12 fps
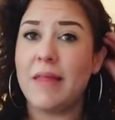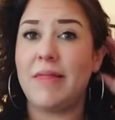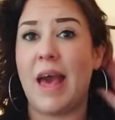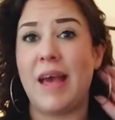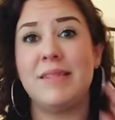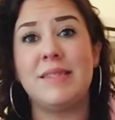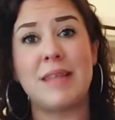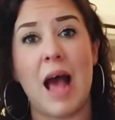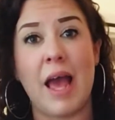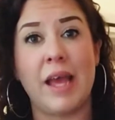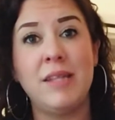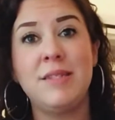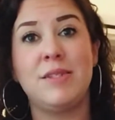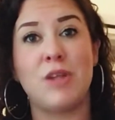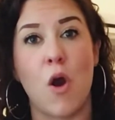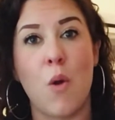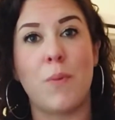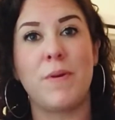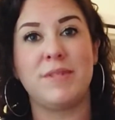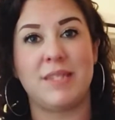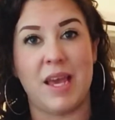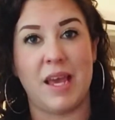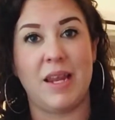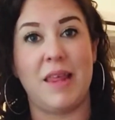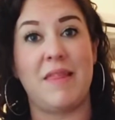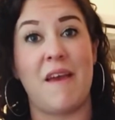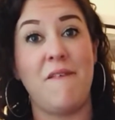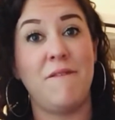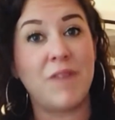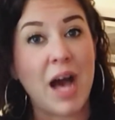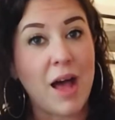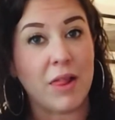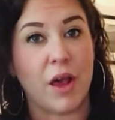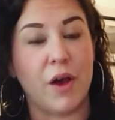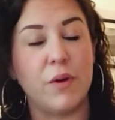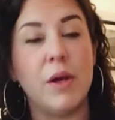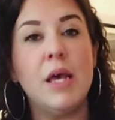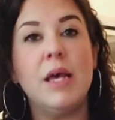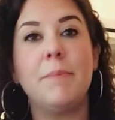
that signs don't precede, they follow